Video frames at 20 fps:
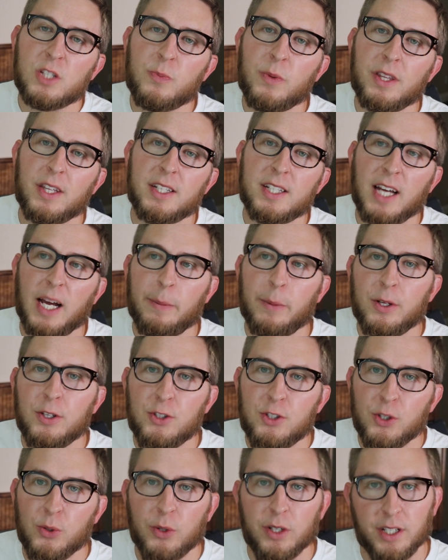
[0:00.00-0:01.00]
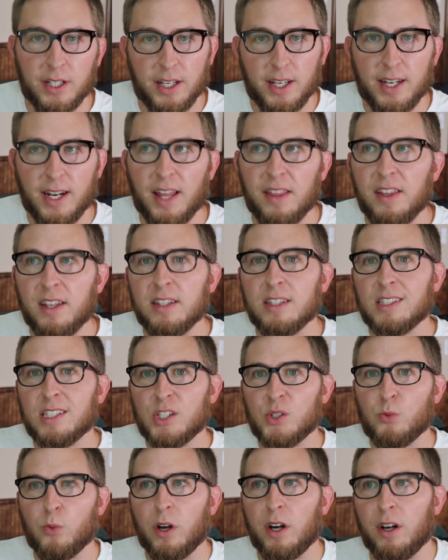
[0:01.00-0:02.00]
spend the time on doing it. And I think this
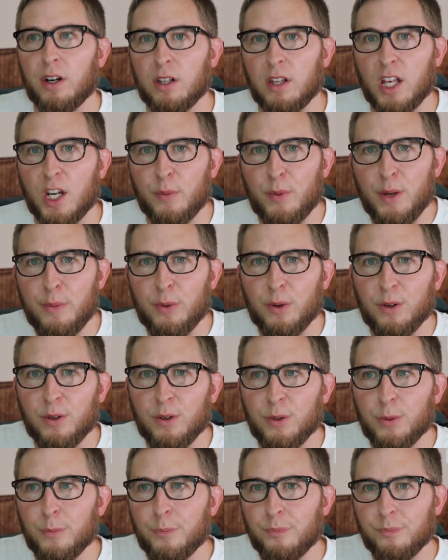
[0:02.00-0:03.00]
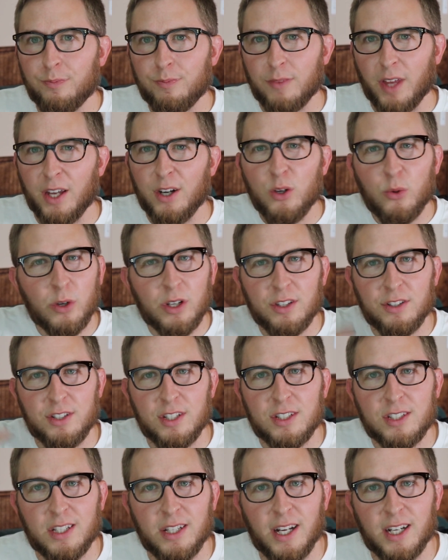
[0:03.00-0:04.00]
is where a lot of people, I don't know where the
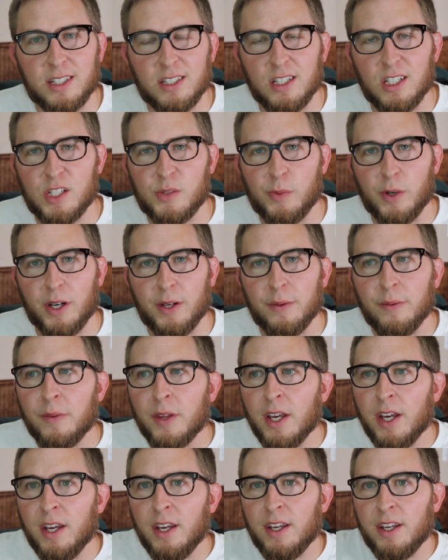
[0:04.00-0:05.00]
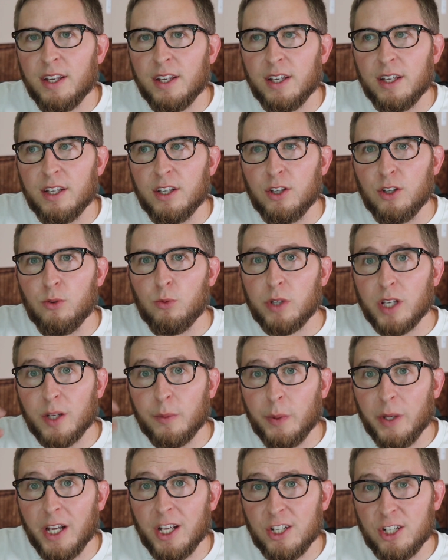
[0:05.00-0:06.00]
disconnect is, but you get a
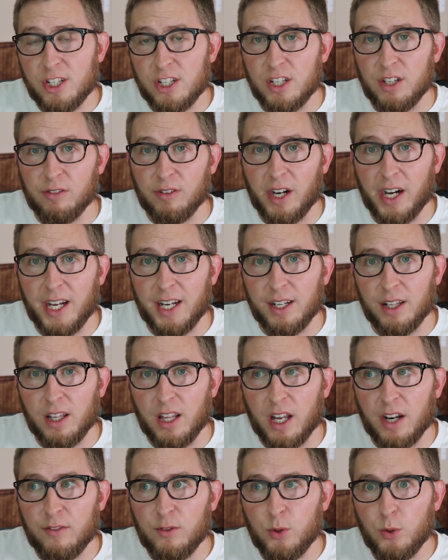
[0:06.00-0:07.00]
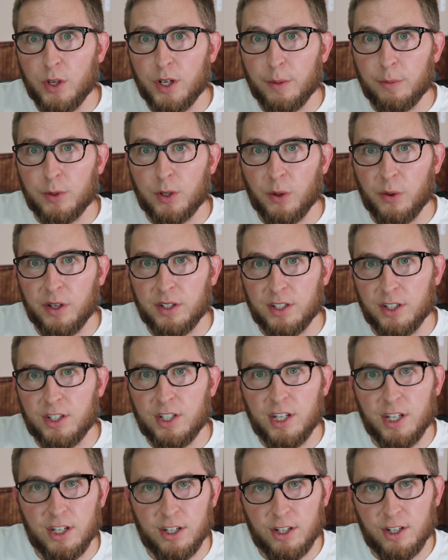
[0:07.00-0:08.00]
PhD, right? And a lot of you end up going to
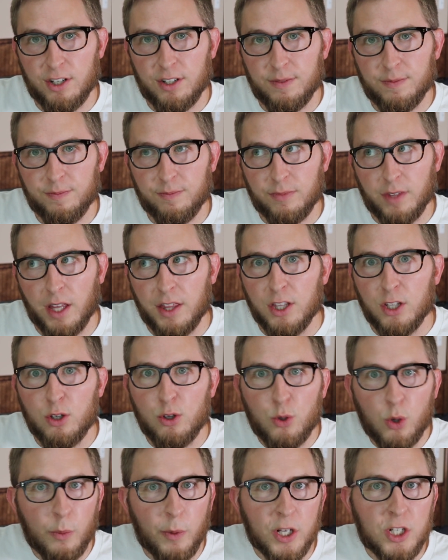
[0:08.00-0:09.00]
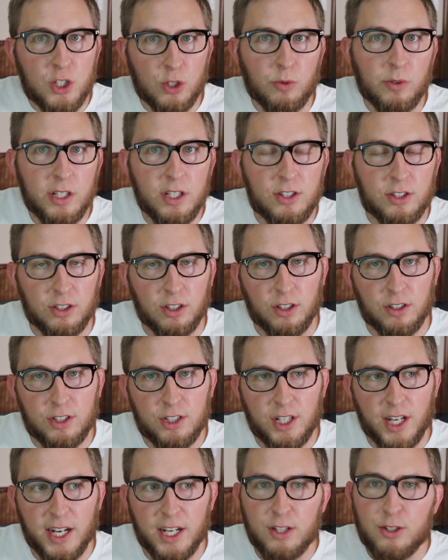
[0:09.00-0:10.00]
teach. And then you do a bunch of
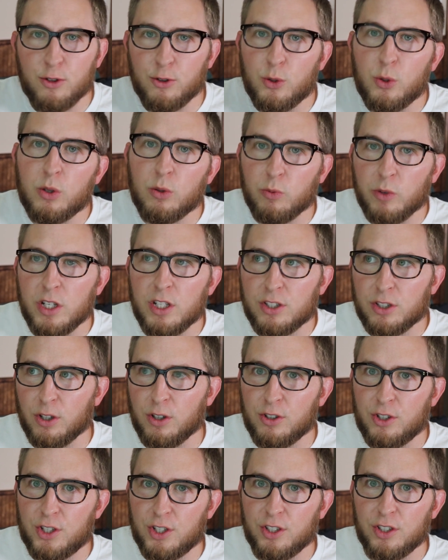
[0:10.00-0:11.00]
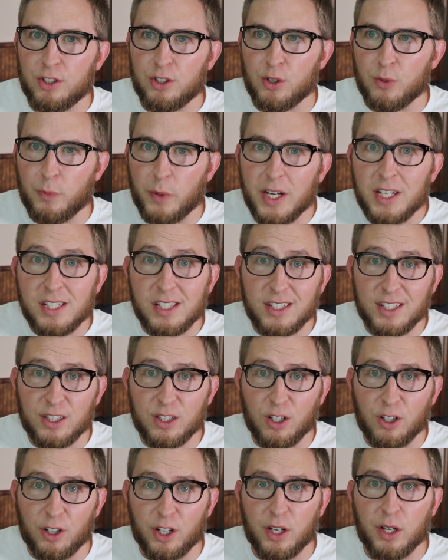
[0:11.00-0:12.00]
research. And as you're doing research, you're basically
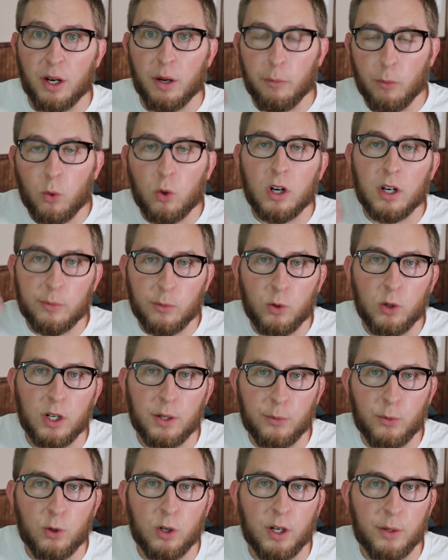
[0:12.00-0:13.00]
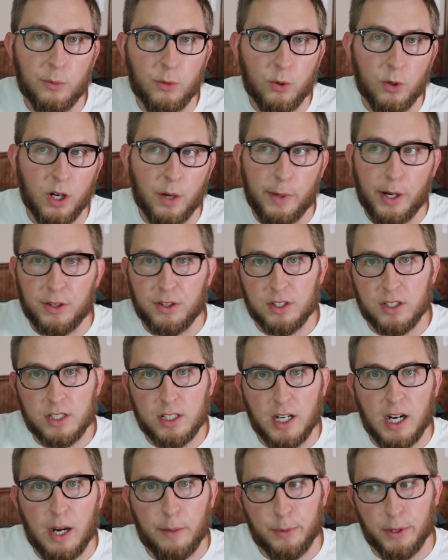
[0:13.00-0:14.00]
learning more and more and more and more about this
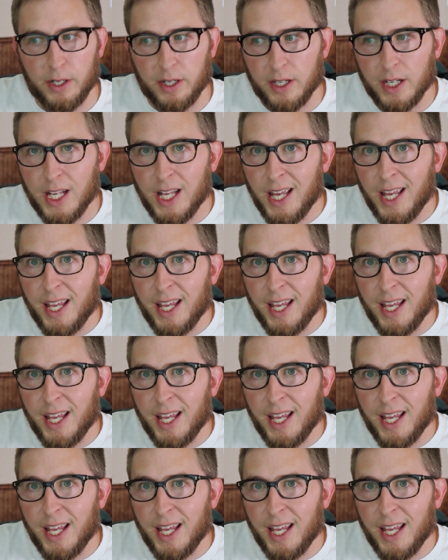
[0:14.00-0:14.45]
topic.